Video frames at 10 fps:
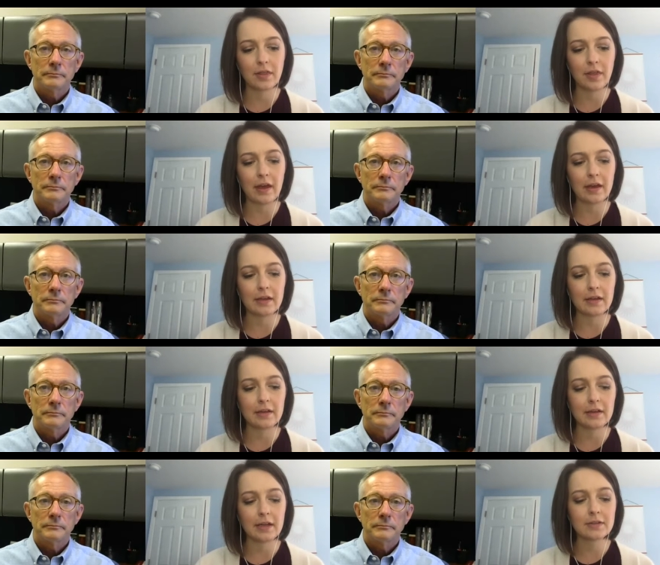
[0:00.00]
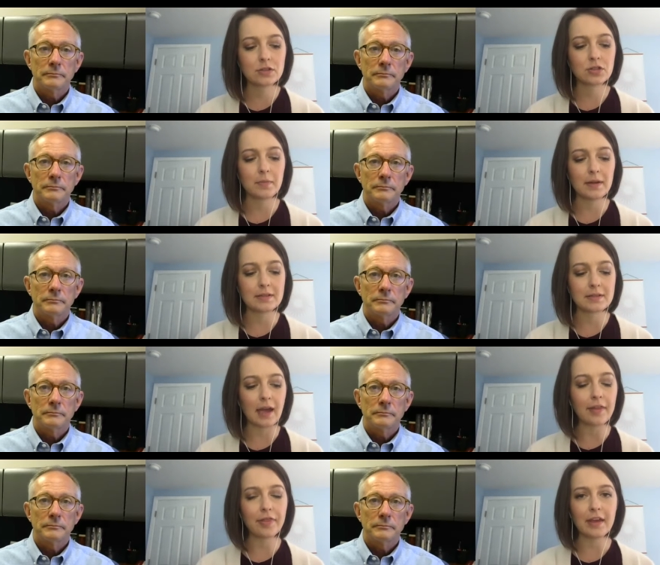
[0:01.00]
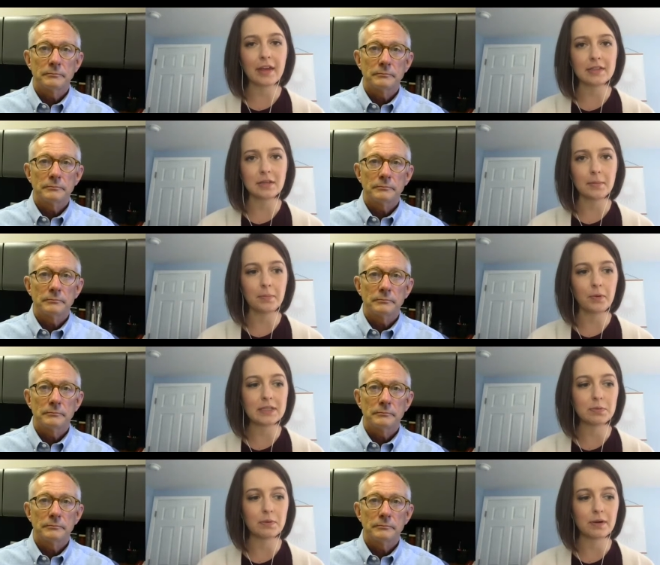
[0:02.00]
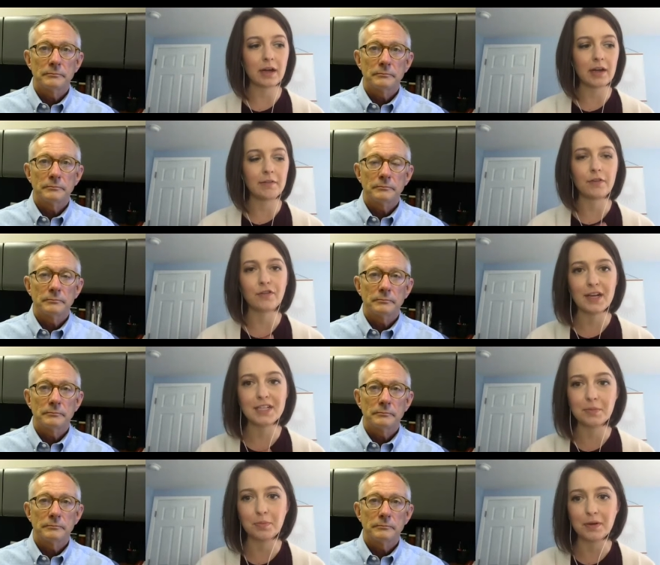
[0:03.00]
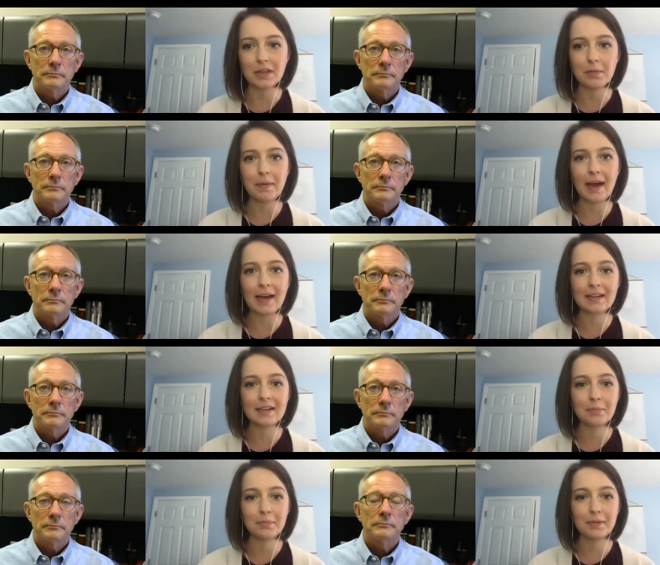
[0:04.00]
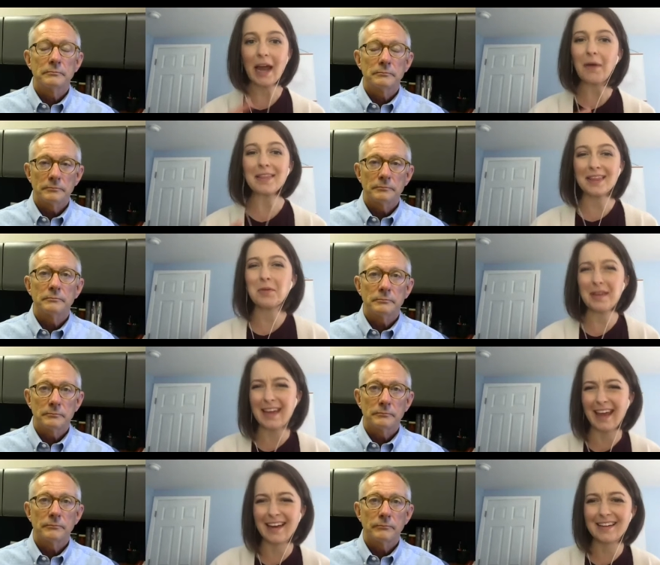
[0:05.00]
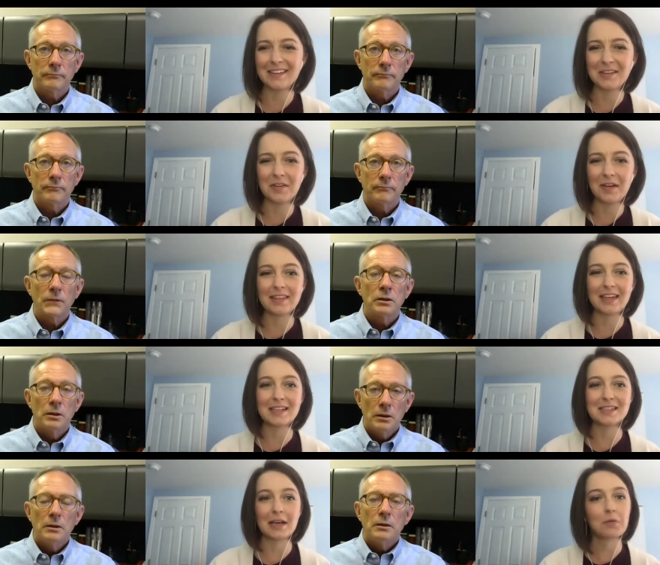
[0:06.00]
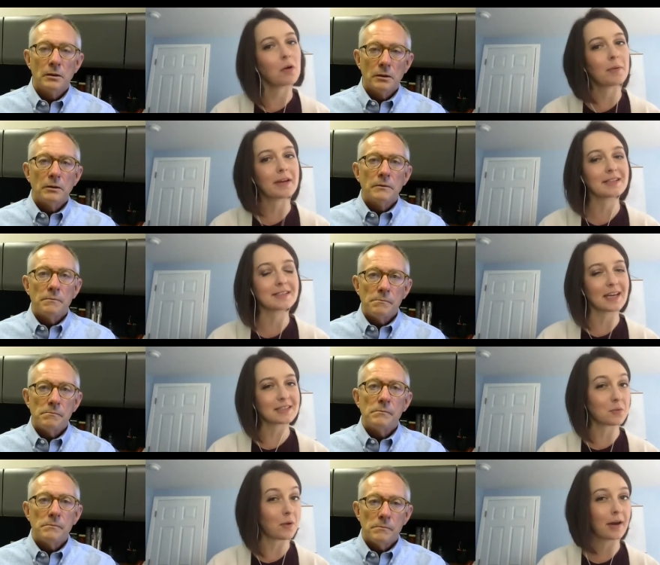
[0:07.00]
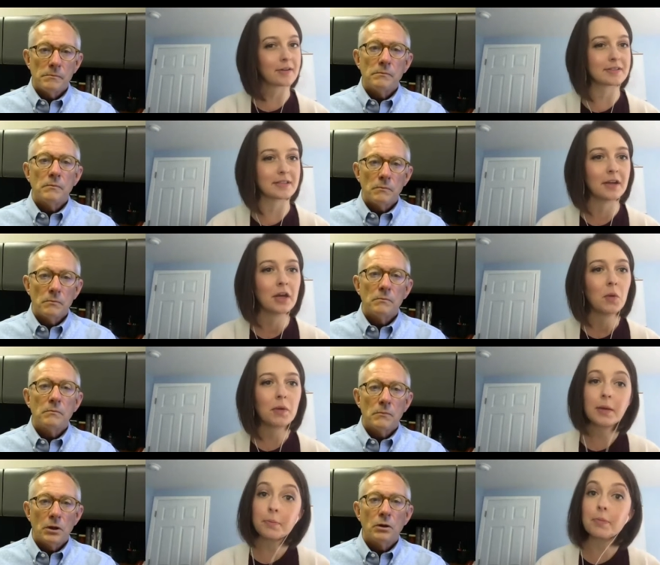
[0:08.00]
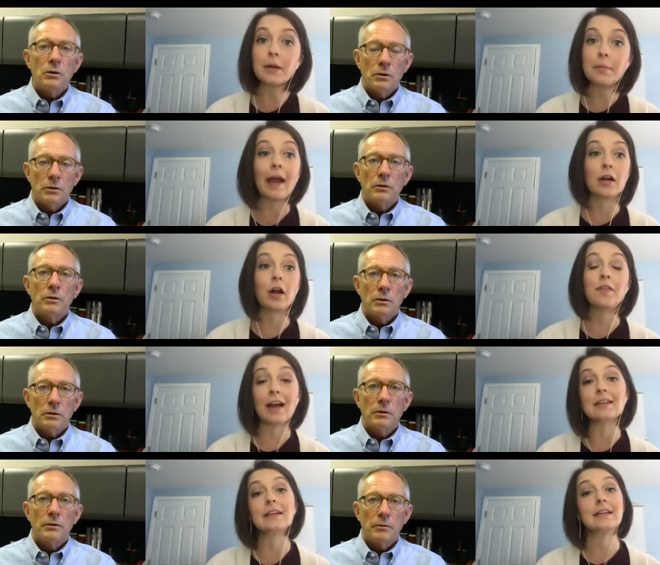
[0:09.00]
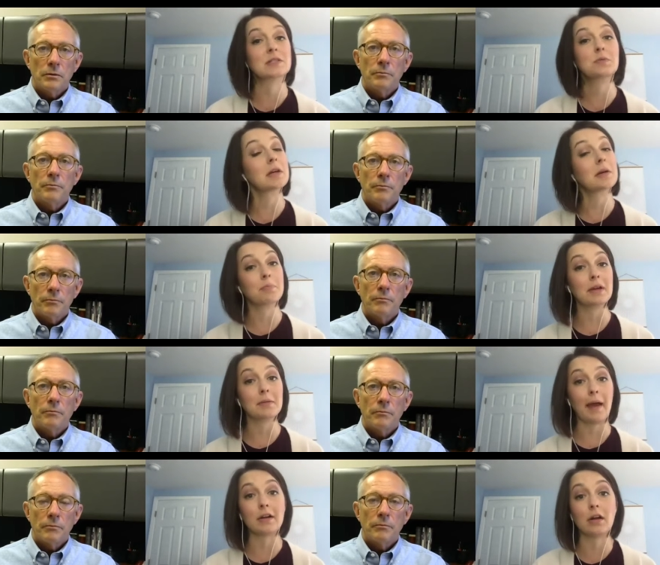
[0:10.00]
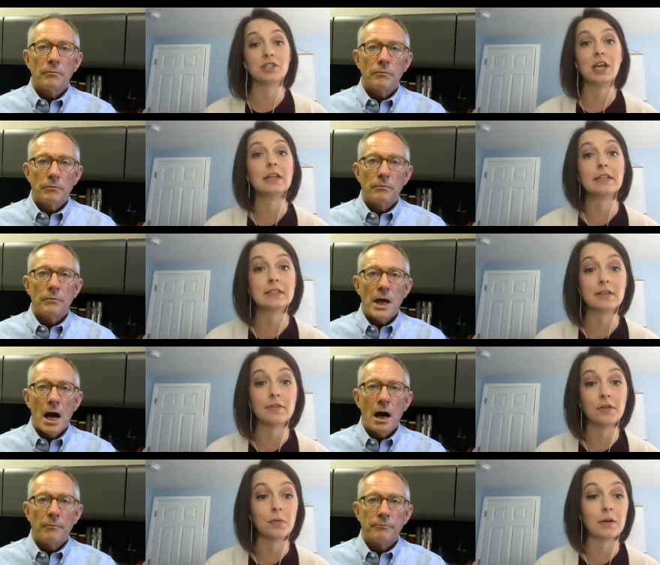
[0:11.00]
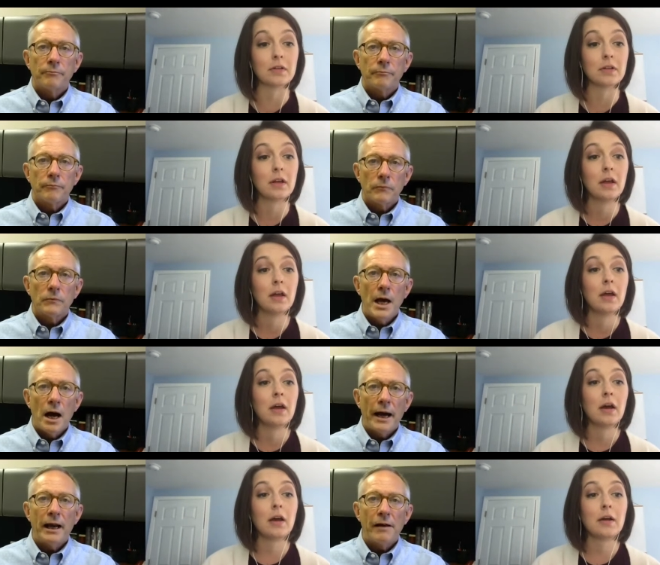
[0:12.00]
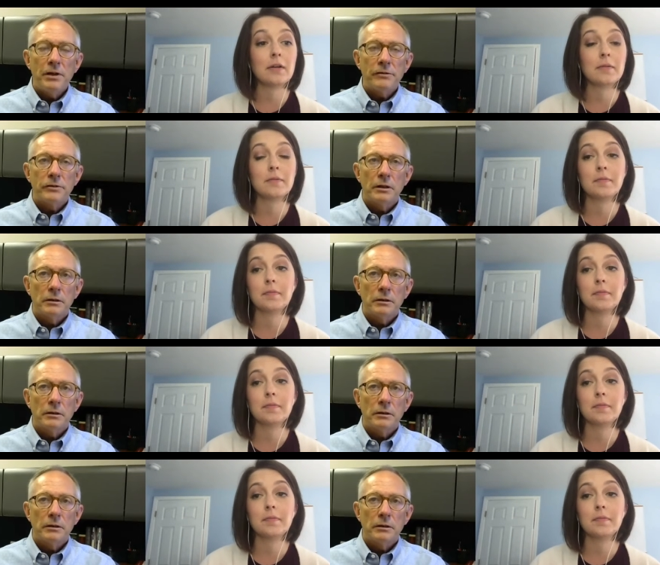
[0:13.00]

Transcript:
Speaker 1: that instruments, I think at some points we were kind of afraid to bring them back but now I think we can. You know, I think it's like, well, we can test the waters and we can bring back our violinists, we can bring back our cellists, yeah. if you will.
Speaker 2: Yeah, and I think that